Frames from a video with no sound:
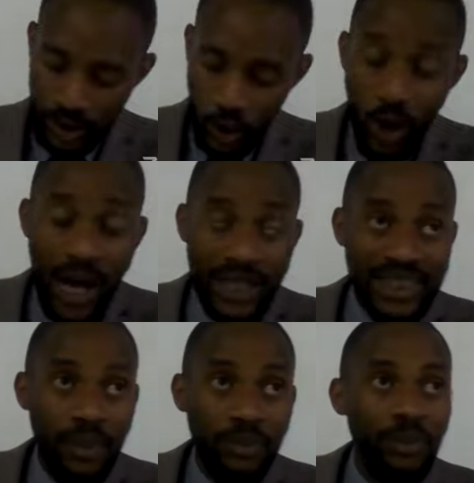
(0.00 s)
You are
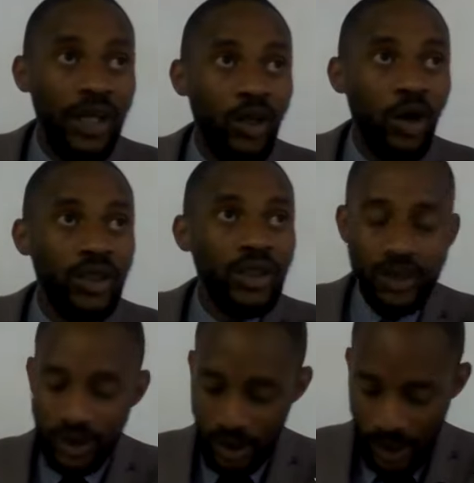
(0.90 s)
accepted by God.
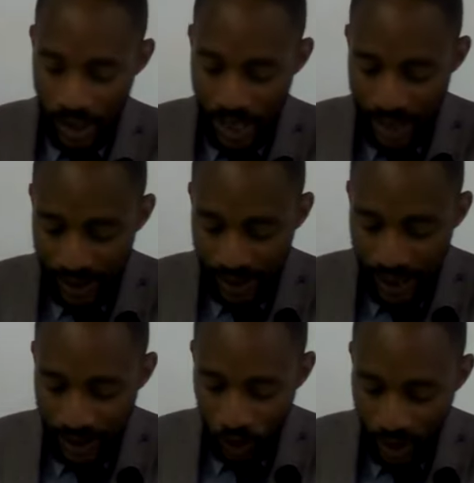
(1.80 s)
And the
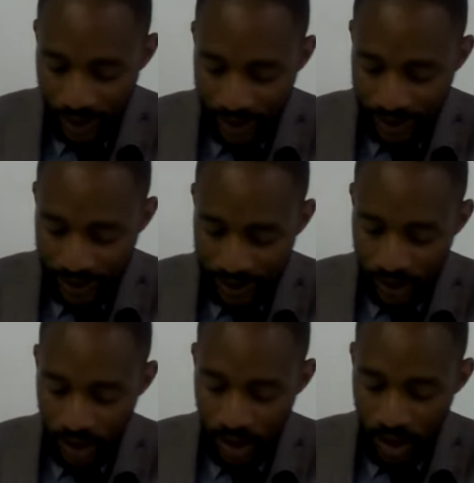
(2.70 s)
last one is
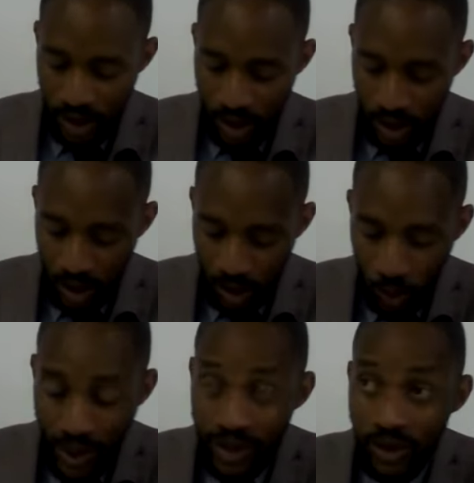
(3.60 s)

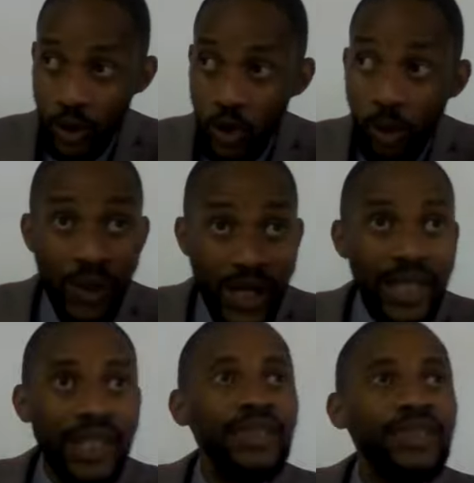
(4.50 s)
when you
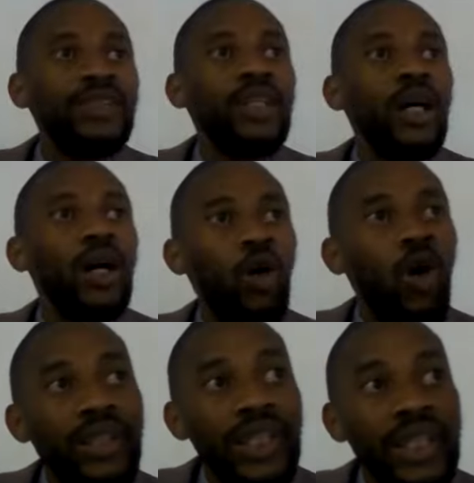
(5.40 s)
pray,
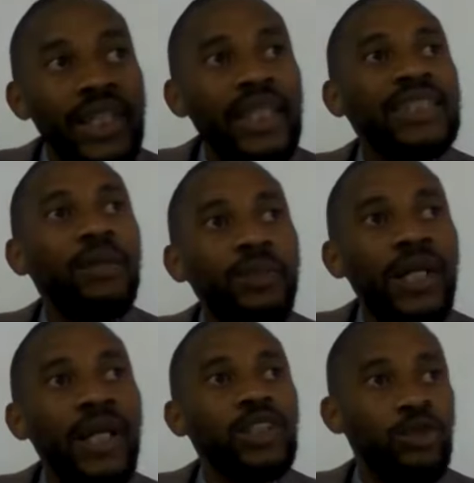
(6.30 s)
God hears the
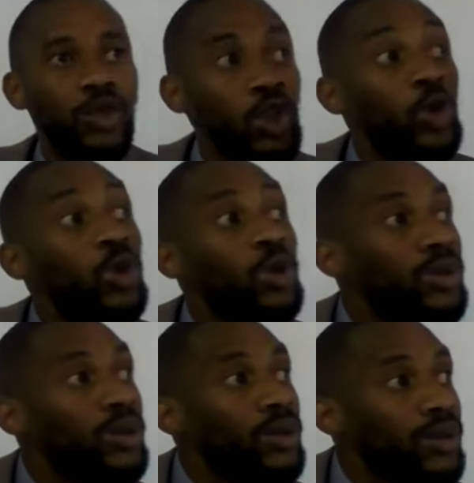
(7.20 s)
prayers of those
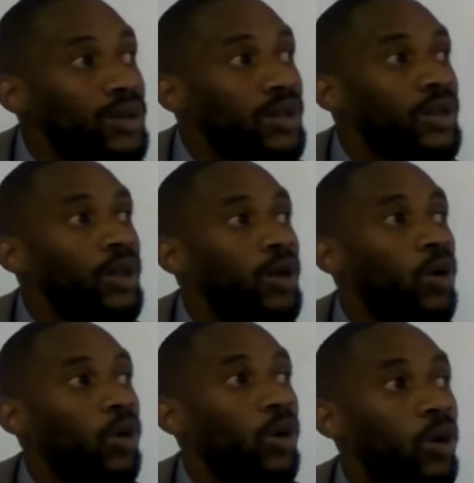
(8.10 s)
who,
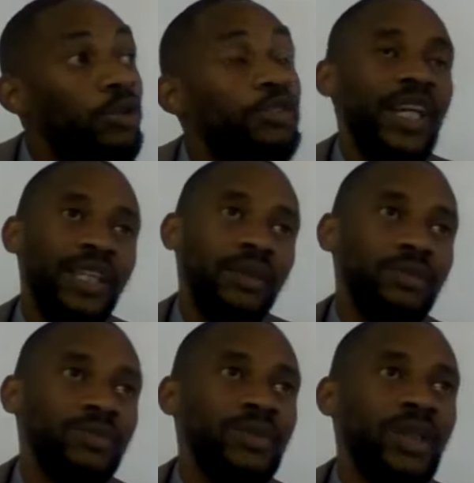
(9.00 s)
who fear
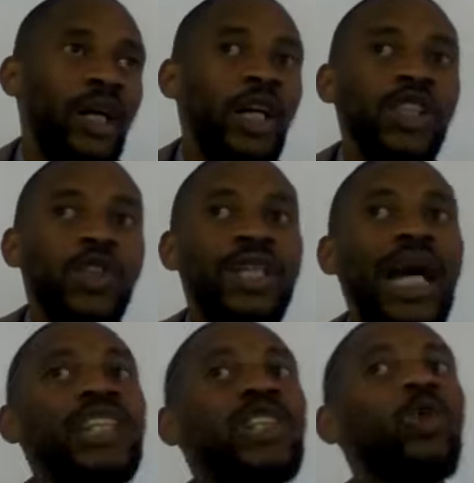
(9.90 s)
him. So
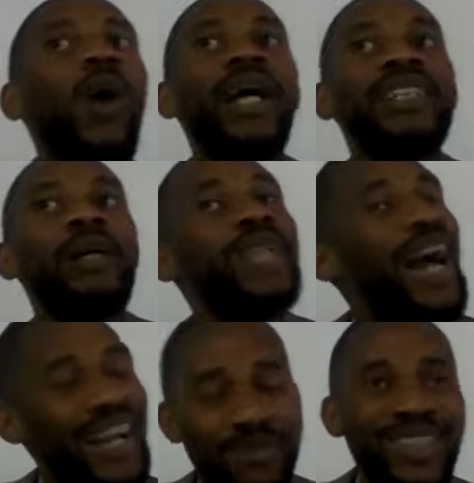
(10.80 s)
that's why
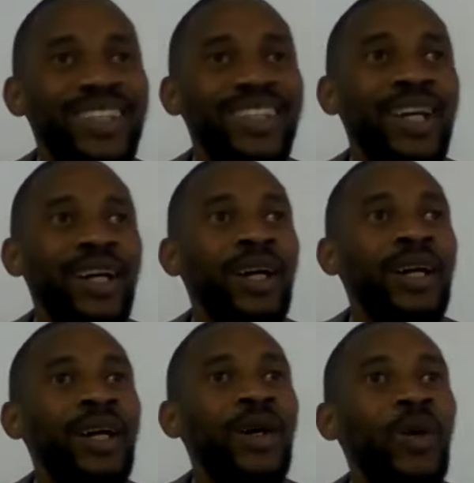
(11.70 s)
sometimes
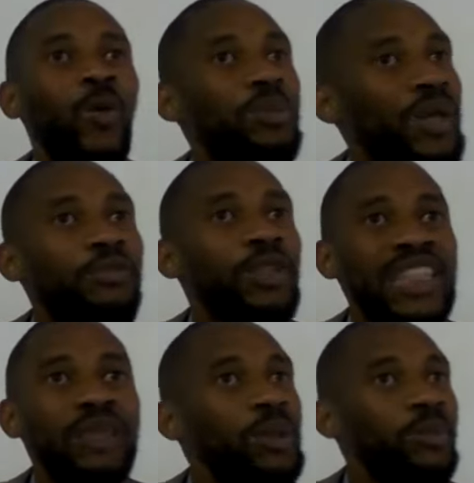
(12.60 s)
we pray for
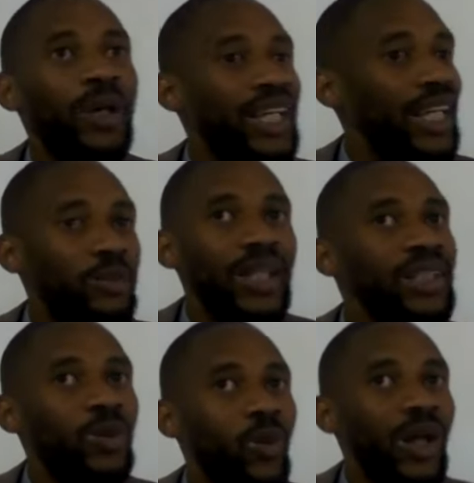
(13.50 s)
sick people and they
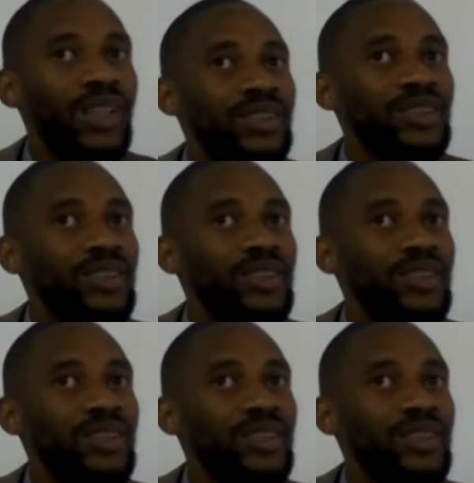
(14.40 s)
remain what?